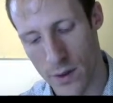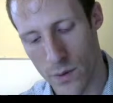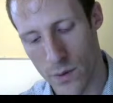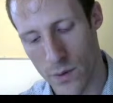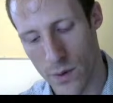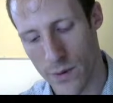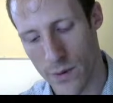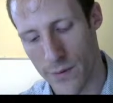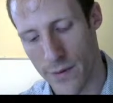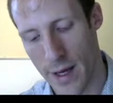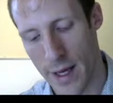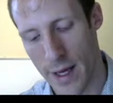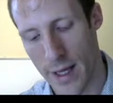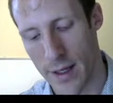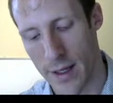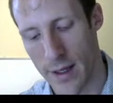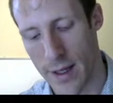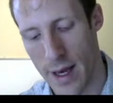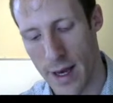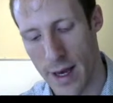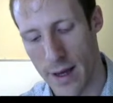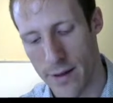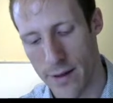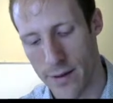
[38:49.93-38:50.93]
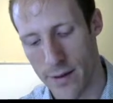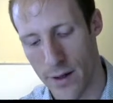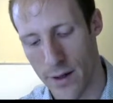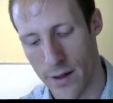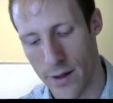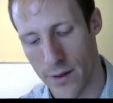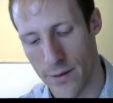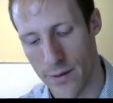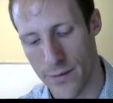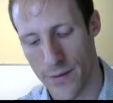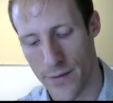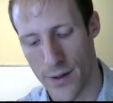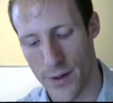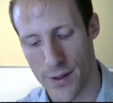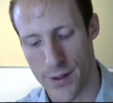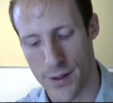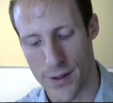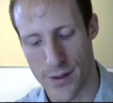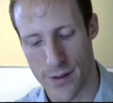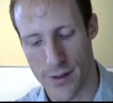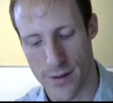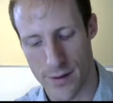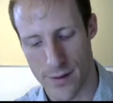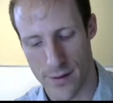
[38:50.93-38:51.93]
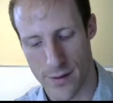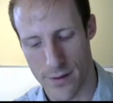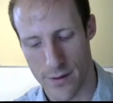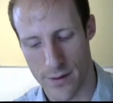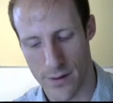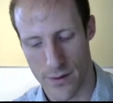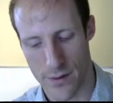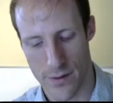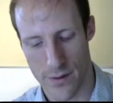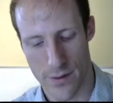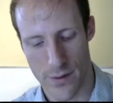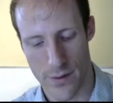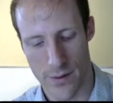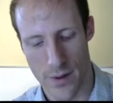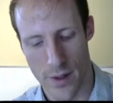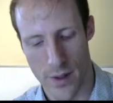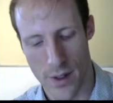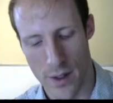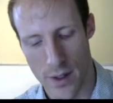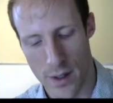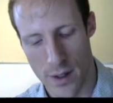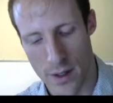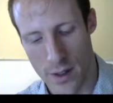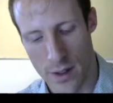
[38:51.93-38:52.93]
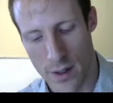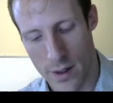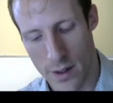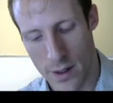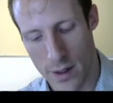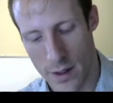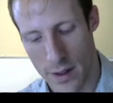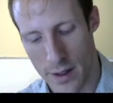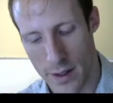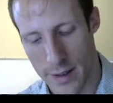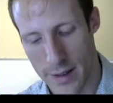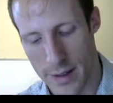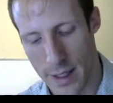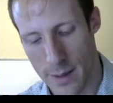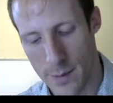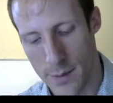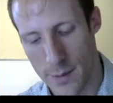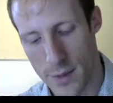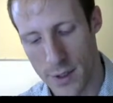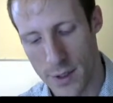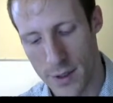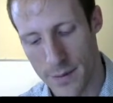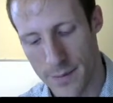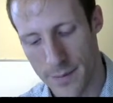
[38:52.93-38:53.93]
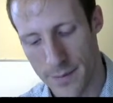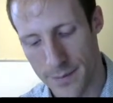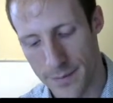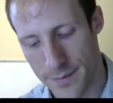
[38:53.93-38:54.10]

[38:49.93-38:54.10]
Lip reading: we'll find that on our first attempt.